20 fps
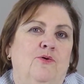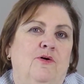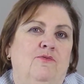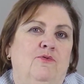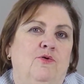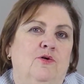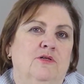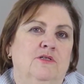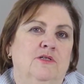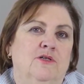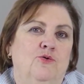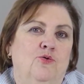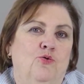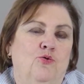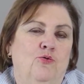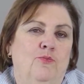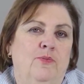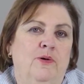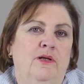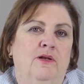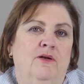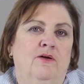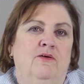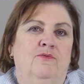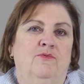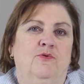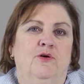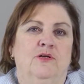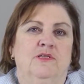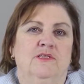I've worked at Auburn,
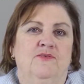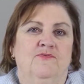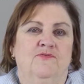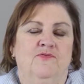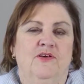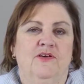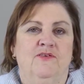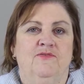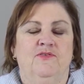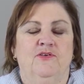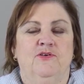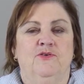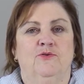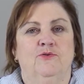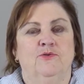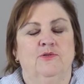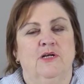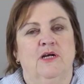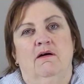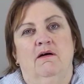I've worked at Fairfield,